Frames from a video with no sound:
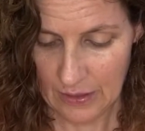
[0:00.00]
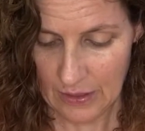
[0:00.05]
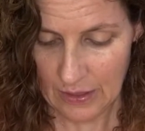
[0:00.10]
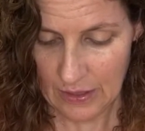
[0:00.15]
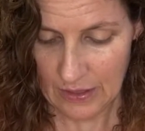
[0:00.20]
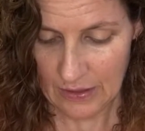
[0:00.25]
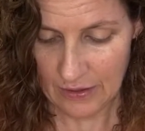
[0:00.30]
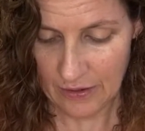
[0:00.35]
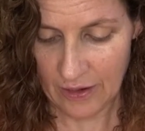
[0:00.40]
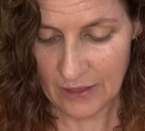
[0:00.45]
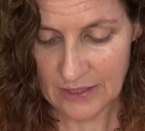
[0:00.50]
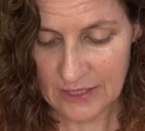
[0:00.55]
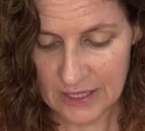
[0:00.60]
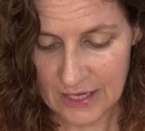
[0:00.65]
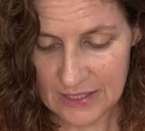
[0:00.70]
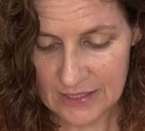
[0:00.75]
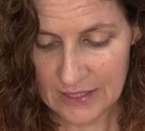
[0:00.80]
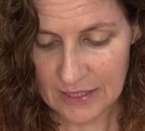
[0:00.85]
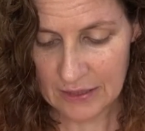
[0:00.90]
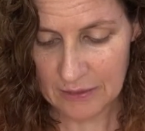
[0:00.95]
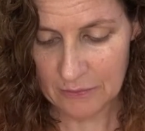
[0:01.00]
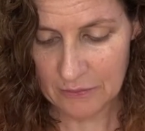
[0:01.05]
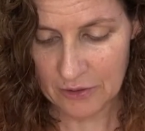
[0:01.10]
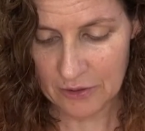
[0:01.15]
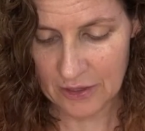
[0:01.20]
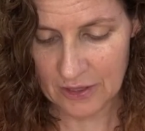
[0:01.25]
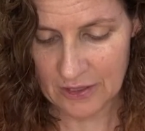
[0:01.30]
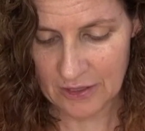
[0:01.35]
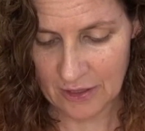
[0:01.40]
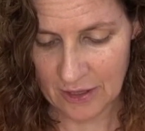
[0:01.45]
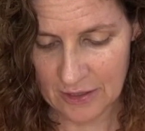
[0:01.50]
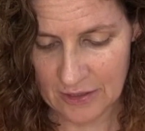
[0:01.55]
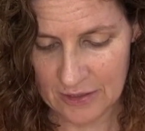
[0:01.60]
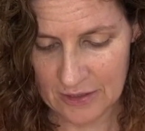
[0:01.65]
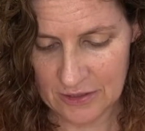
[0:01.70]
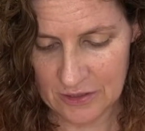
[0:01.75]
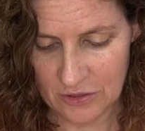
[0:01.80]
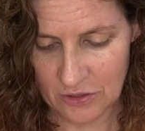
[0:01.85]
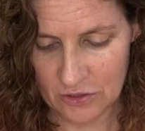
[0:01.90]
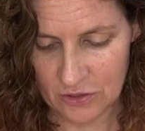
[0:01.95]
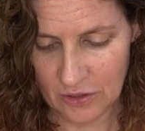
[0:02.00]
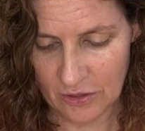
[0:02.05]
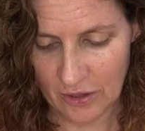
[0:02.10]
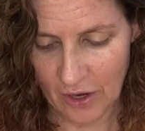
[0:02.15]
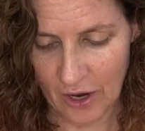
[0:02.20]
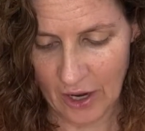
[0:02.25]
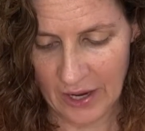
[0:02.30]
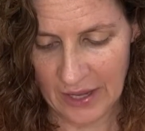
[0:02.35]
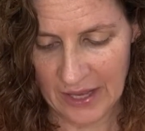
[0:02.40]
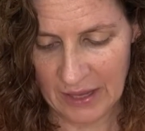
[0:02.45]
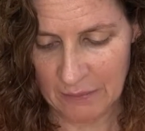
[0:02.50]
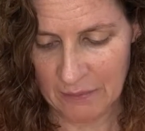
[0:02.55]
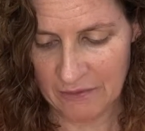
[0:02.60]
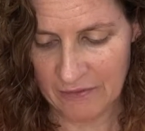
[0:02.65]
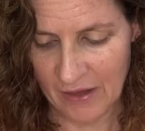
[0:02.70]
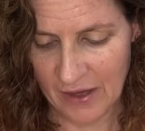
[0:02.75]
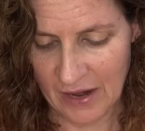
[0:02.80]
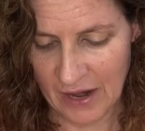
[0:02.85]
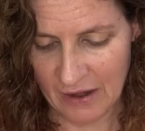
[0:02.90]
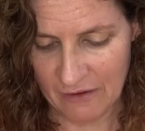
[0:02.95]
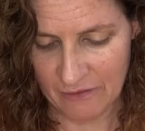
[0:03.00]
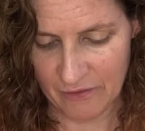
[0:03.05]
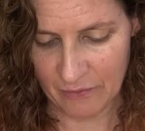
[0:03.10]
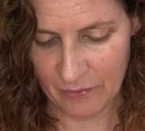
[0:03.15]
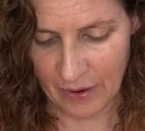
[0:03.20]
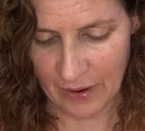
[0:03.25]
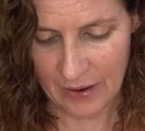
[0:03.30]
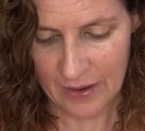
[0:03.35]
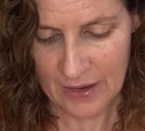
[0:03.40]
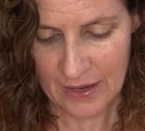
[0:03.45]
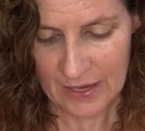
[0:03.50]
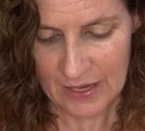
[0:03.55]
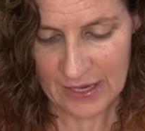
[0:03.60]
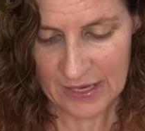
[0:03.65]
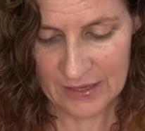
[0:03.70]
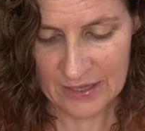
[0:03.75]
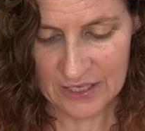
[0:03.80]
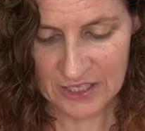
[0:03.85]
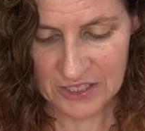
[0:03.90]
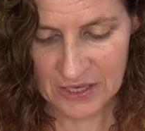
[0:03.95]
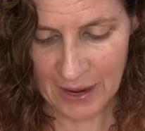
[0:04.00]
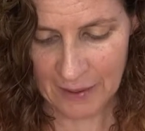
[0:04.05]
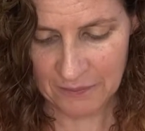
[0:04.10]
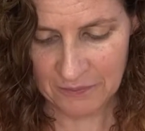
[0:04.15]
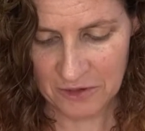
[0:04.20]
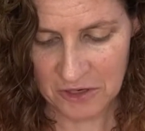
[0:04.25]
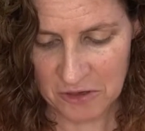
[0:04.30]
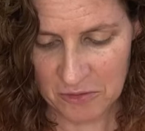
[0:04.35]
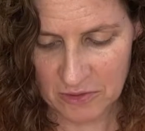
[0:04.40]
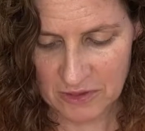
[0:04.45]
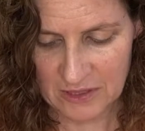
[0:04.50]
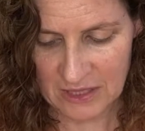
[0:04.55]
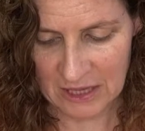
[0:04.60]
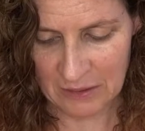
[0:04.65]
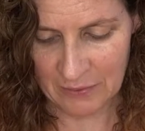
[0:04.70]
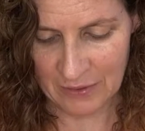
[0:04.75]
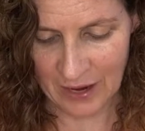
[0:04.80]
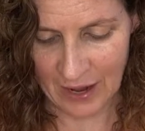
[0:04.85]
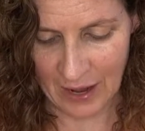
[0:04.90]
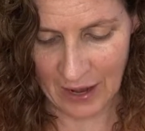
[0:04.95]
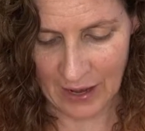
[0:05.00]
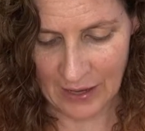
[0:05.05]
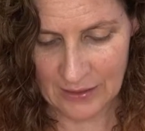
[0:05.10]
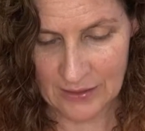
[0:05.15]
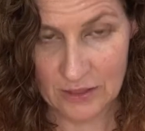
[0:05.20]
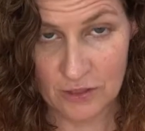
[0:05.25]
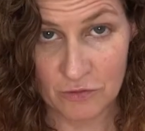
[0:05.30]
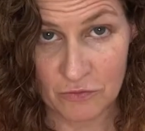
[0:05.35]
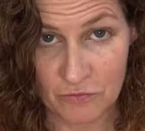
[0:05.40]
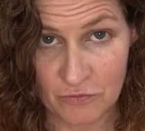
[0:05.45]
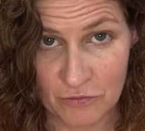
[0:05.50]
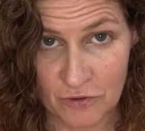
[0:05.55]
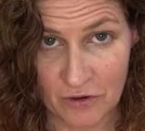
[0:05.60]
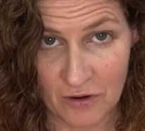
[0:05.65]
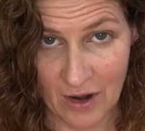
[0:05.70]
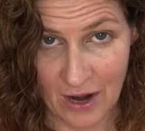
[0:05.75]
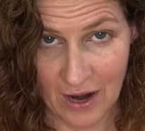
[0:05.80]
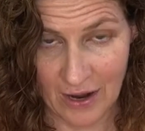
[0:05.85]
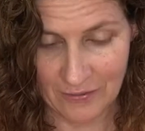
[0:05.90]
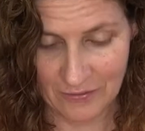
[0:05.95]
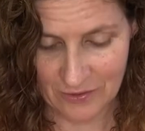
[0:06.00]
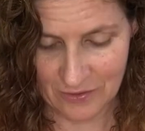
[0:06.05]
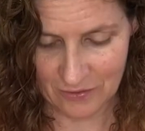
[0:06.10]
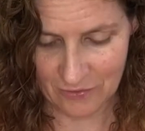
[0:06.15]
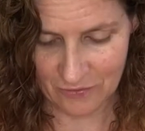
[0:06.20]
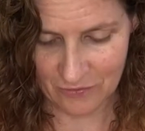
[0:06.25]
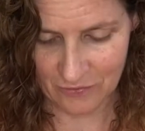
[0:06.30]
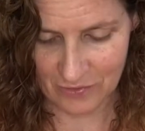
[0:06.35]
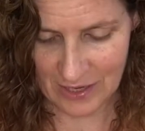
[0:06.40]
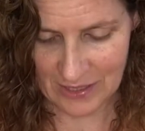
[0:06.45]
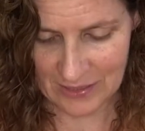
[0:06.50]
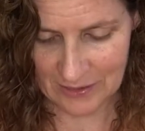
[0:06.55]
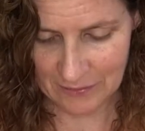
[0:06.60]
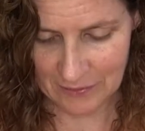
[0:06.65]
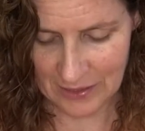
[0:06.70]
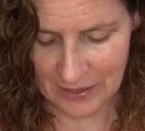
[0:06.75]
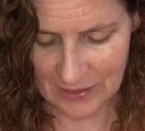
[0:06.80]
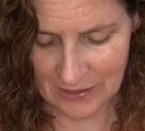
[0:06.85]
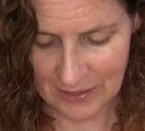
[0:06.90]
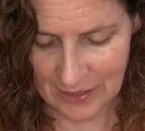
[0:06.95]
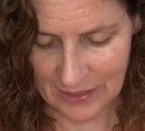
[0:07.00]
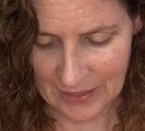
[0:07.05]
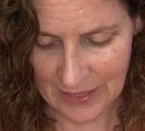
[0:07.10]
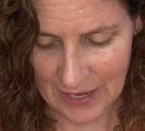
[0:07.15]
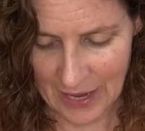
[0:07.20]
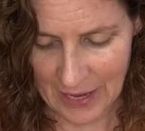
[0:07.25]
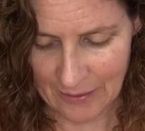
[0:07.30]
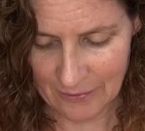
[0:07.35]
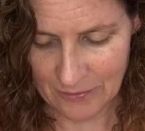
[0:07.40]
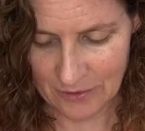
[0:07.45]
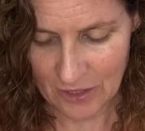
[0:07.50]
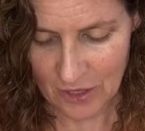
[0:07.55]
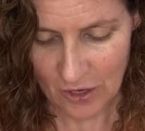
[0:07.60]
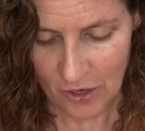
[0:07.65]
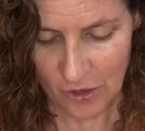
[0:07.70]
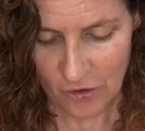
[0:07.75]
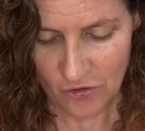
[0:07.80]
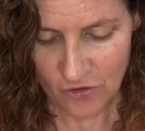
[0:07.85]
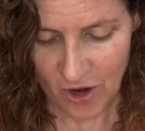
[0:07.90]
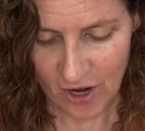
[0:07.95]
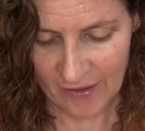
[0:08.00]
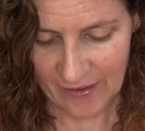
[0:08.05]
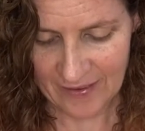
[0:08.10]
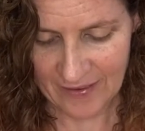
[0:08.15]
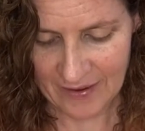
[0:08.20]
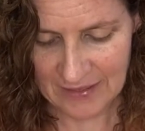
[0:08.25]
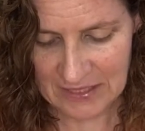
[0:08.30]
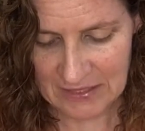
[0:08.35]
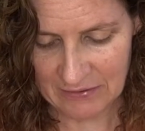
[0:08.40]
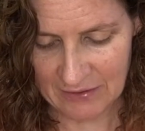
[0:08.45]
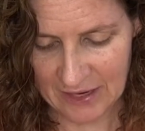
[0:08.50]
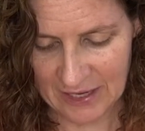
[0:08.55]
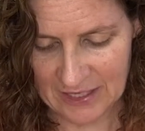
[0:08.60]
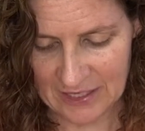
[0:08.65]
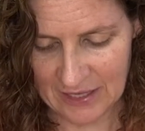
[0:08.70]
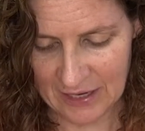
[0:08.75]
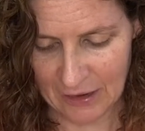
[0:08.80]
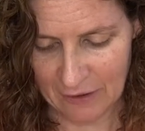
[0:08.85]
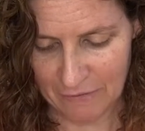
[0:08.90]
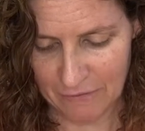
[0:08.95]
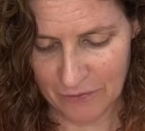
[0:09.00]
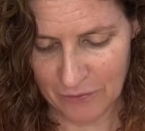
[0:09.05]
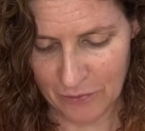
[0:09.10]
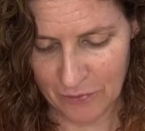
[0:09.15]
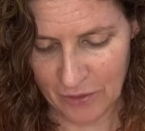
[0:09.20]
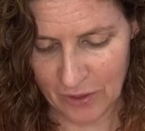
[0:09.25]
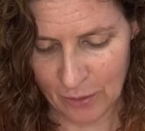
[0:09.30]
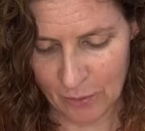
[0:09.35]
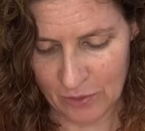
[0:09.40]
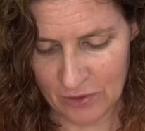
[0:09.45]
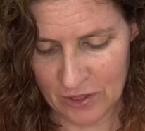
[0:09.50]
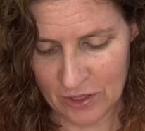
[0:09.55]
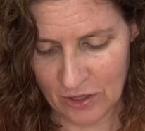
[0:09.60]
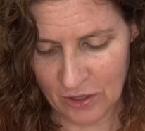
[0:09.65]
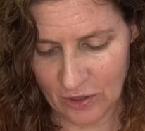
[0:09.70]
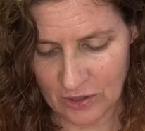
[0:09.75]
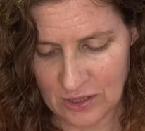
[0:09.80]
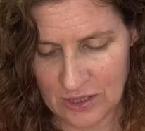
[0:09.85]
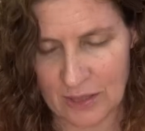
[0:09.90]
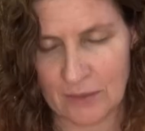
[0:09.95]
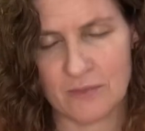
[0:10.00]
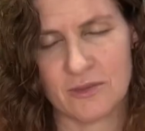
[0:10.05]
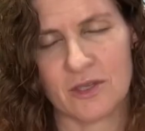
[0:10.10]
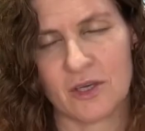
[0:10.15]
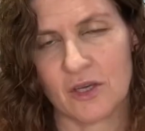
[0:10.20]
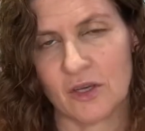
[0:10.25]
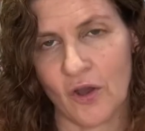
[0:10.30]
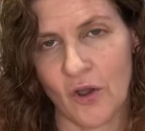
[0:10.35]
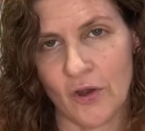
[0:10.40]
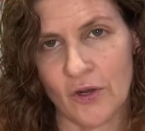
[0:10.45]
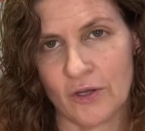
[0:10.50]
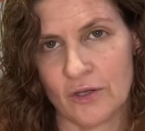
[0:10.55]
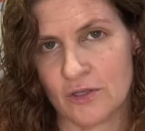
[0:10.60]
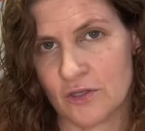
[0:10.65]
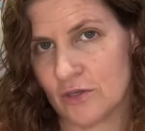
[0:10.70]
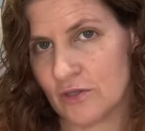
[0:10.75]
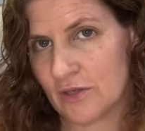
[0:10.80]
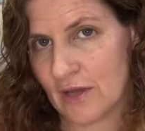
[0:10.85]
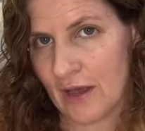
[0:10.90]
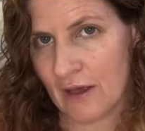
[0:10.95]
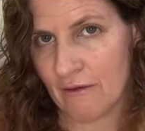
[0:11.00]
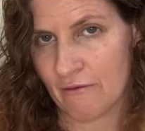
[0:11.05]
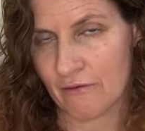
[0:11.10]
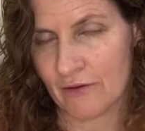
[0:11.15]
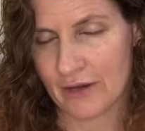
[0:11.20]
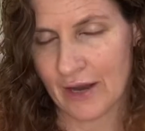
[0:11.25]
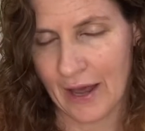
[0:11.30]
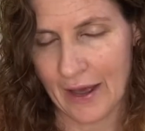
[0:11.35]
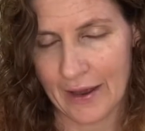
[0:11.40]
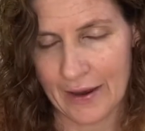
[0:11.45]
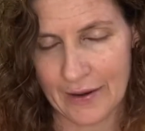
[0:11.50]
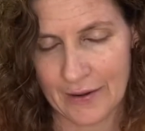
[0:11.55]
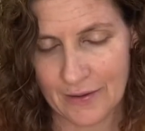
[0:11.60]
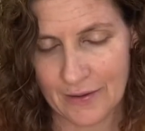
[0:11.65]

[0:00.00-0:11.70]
the ideas that computer scientists use in coding can be found everywhere. In this chapter, you will see them in arts, crafts, recipes, and games. Try these activities to get familiar with the concepts that coders use every day.